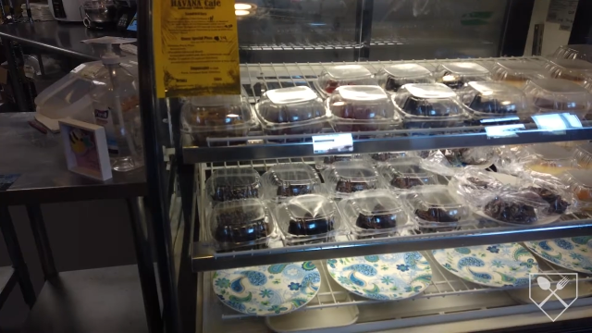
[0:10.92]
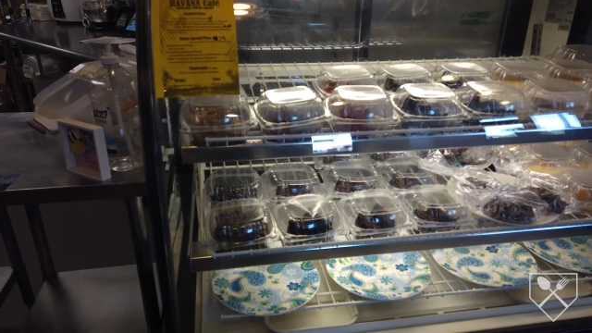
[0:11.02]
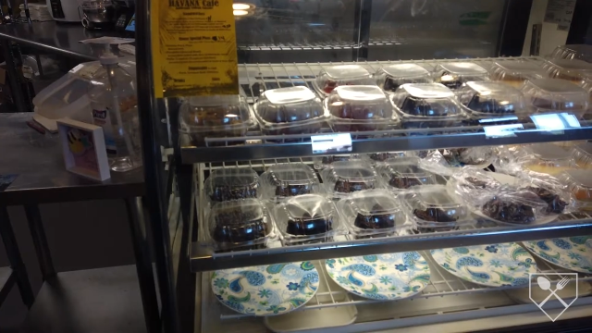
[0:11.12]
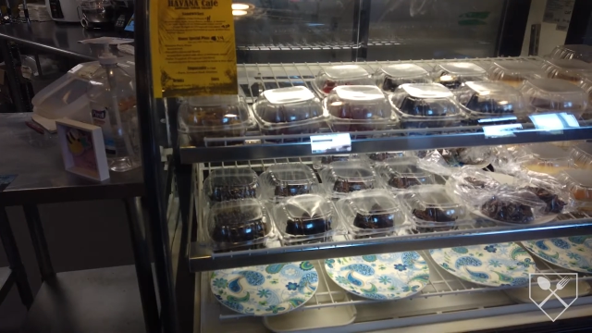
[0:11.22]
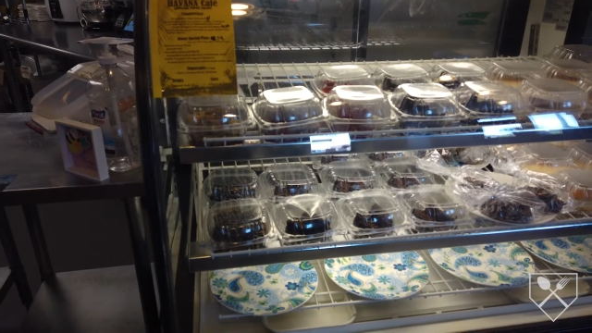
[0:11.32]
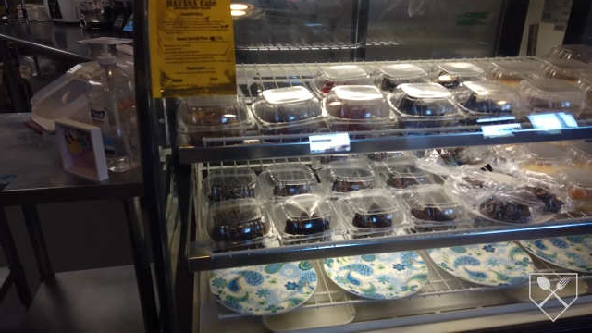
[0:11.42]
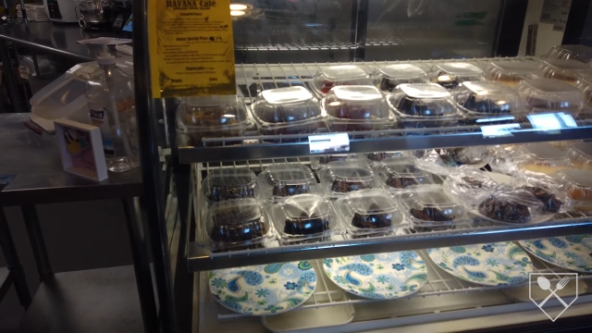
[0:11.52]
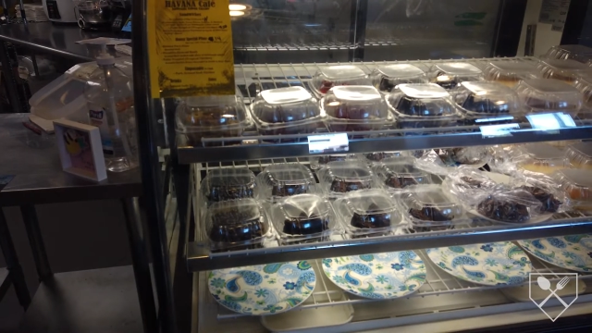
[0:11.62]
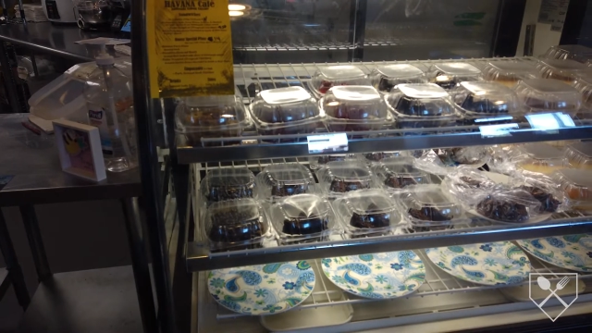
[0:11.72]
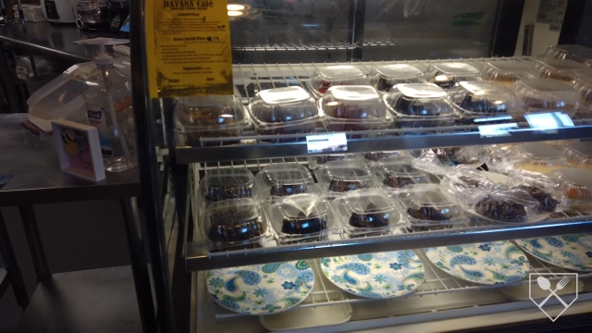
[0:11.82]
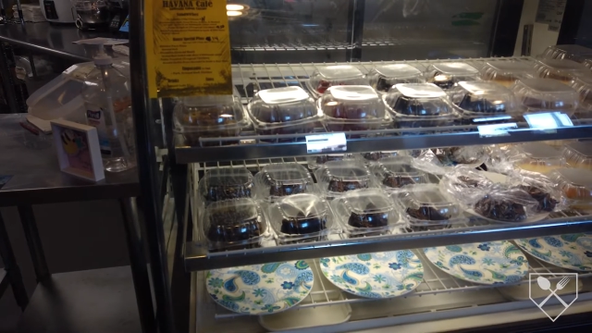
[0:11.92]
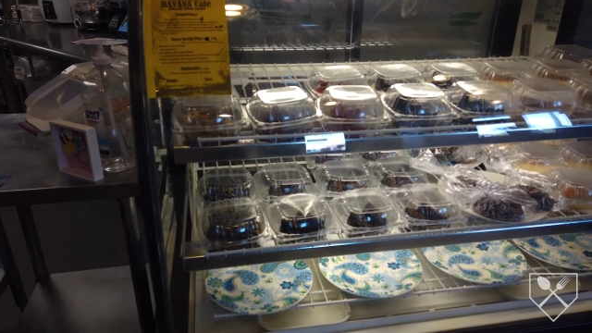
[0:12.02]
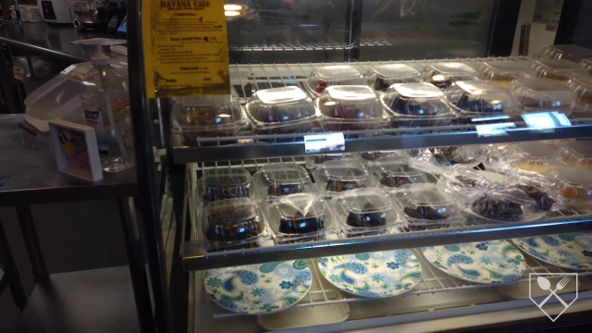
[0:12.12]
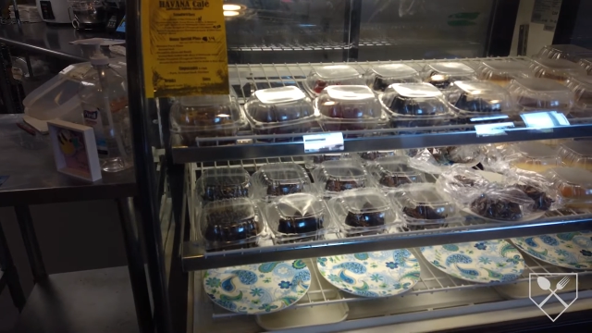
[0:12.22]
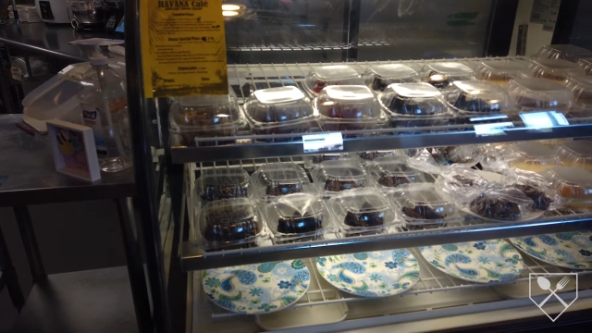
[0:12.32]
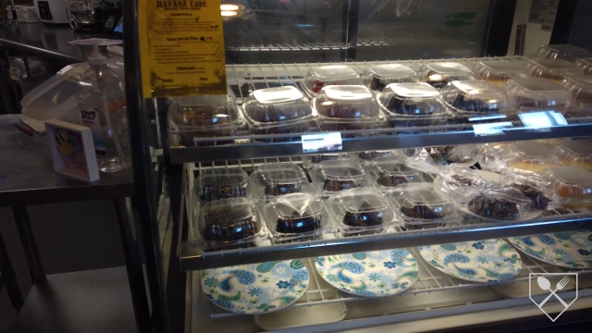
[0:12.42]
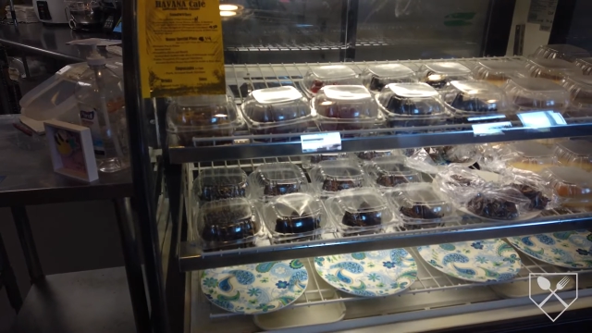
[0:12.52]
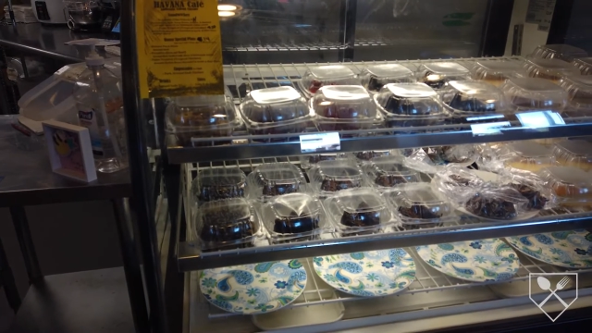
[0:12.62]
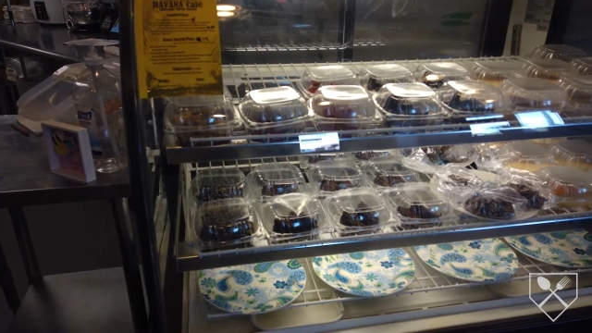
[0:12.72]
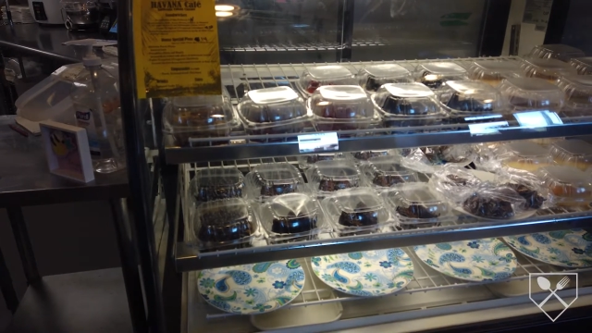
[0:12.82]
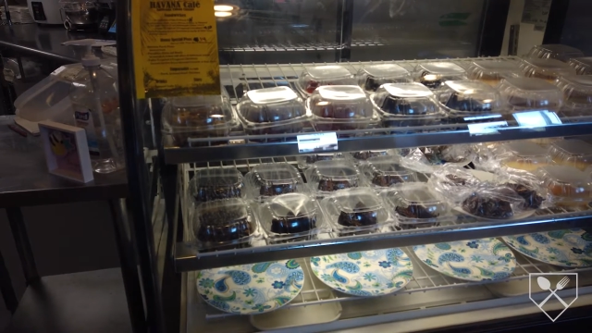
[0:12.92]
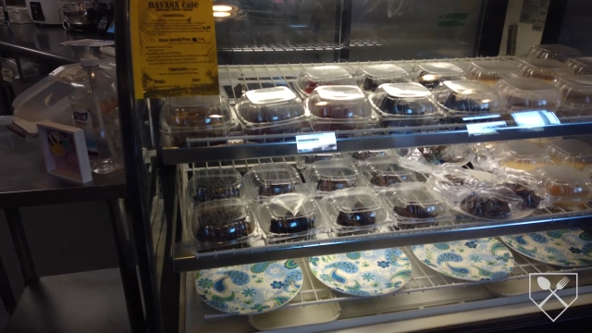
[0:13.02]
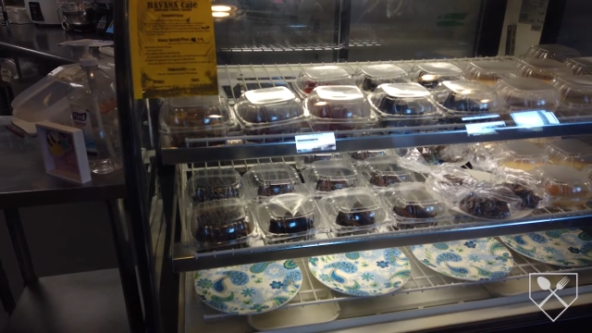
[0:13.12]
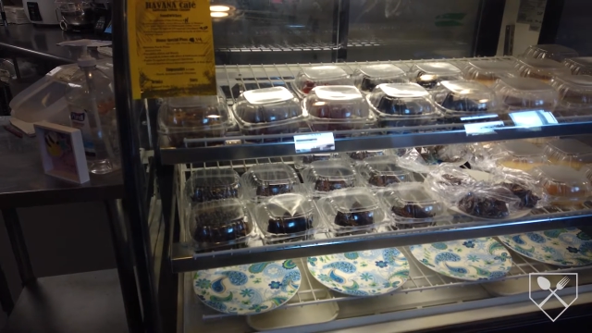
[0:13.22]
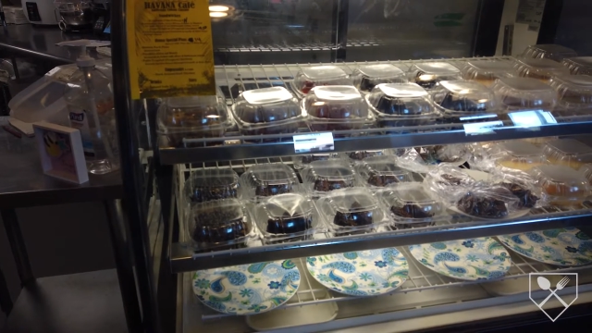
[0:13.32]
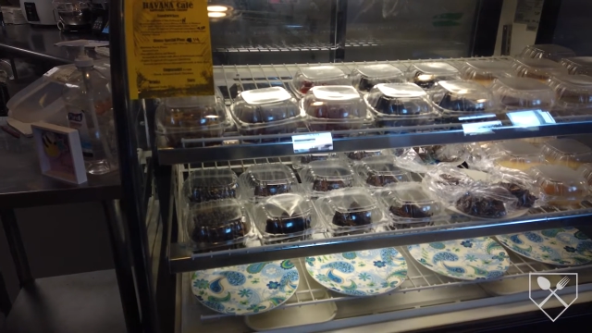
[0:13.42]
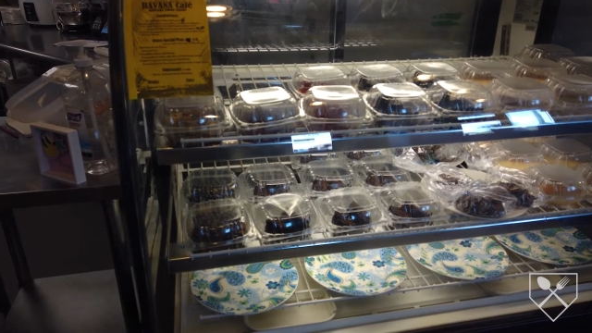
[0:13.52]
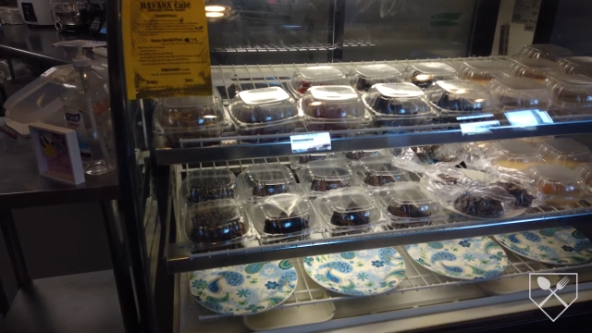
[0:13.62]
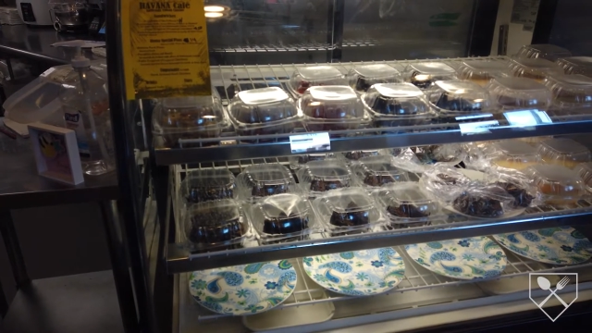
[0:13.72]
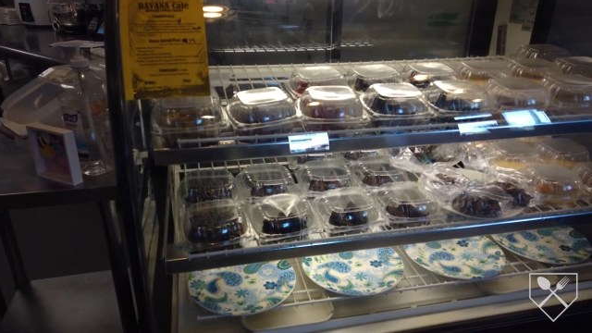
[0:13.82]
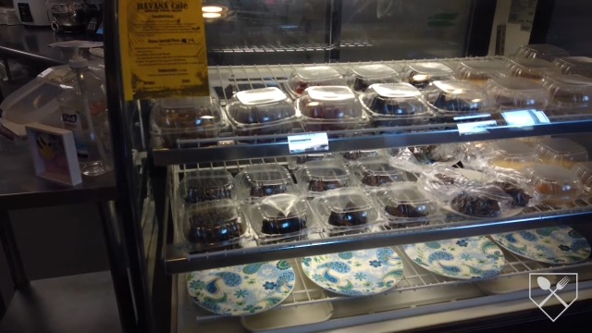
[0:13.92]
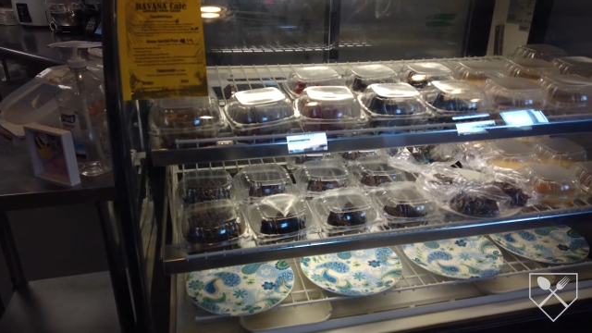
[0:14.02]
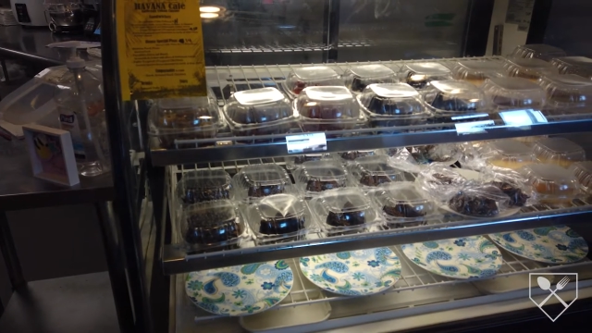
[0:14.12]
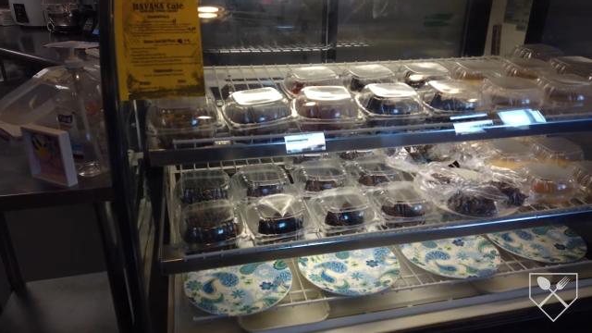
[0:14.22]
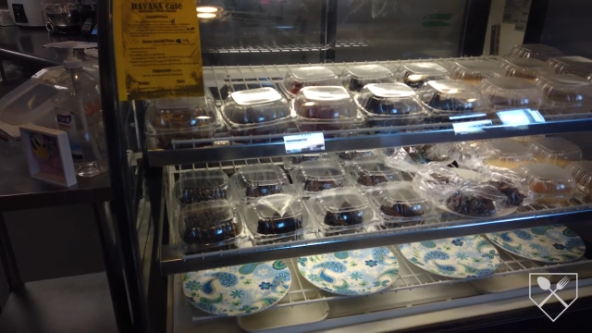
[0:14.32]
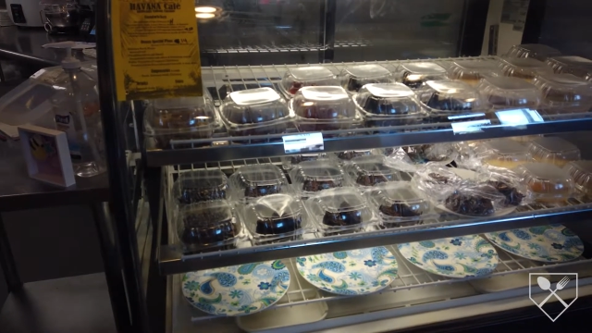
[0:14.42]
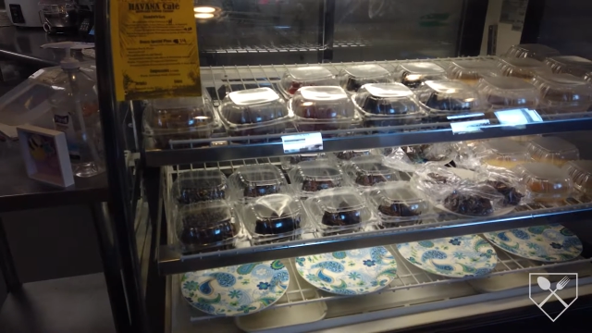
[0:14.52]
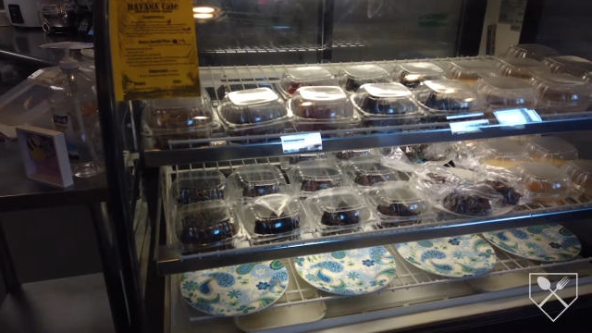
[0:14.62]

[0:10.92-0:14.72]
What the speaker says: No face is visible, so there are no lips to read.